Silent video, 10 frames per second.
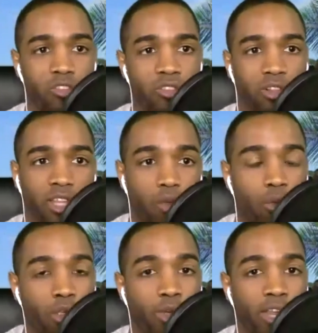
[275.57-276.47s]
there's a link
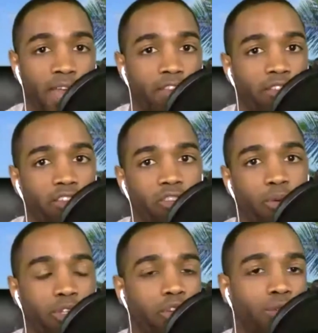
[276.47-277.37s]
where you can actually just
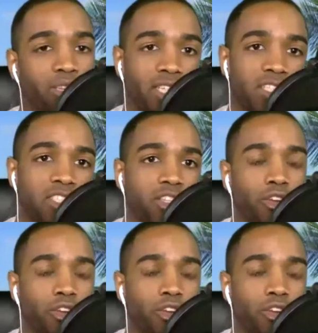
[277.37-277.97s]
put your release,